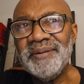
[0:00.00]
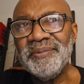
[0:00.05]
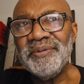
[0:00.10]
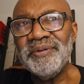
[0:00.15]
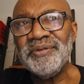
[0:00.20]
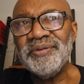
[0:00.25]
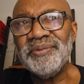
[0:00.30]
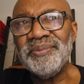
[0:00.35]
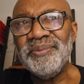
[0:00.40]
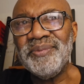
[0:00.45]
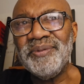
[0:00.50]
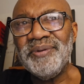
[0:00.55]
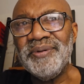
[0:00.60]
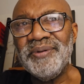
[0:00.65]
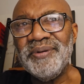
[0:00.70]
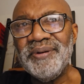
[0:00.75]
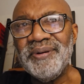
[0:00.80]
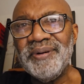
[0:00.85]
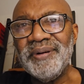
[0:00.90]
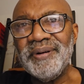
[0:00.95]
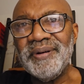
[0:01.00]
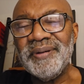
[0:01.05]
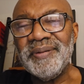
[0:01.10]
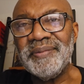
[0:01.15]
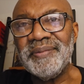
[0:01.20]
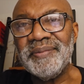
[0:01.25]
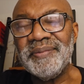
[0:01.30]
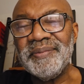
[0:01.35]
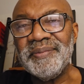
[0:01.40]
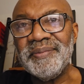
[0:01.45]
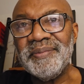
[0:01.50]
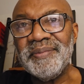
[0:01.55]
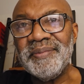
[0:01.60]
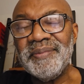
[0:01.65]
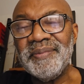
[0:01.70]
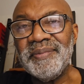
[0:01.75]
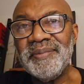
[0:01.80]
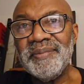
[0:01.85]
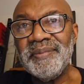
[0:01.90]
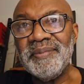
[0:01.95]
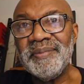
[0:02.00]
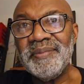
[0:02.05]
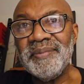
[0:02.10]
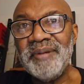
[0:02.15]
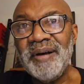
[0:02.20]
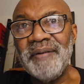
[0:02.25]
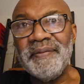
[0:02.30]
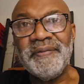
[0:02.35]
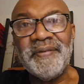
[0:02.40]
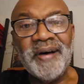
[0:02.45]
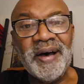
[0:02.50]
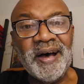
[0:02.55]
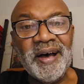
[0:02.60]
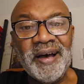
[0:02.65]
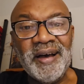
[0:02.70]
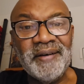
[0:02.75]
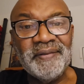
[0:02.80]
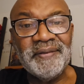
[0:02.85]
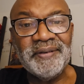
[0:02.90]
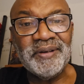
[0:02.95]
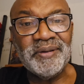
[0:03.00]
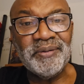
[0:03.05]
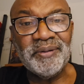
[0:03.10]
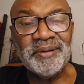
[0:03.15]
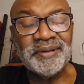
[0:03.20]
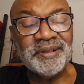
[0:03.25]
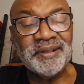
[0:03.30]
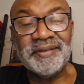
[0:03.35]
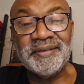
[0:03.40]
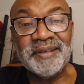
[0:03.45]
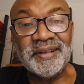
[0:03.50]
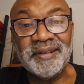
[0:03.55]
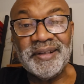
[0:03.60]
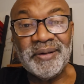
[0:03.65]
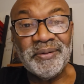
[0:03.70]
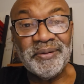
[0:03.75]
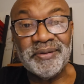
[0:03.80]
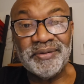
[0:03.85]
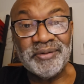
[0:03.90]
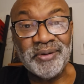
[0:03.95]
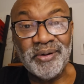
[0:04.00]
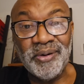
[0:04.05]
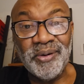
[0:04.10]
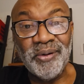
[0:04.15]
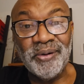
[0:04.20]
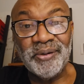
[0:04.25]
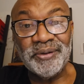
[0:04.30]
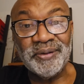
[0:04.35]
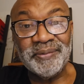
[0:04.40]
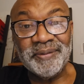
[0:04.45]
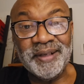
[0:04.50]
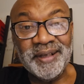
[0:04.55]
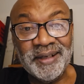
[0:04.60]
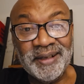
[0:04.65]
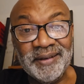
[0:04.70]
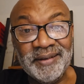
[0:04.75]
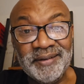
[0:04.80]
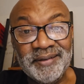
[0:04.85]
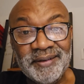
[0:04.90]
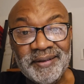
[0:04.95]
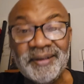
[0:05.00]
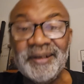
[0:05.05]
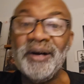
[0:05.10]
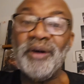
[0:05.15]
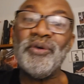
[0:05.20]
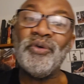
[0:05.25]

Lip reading: It was more a vibe, and there were scores of kids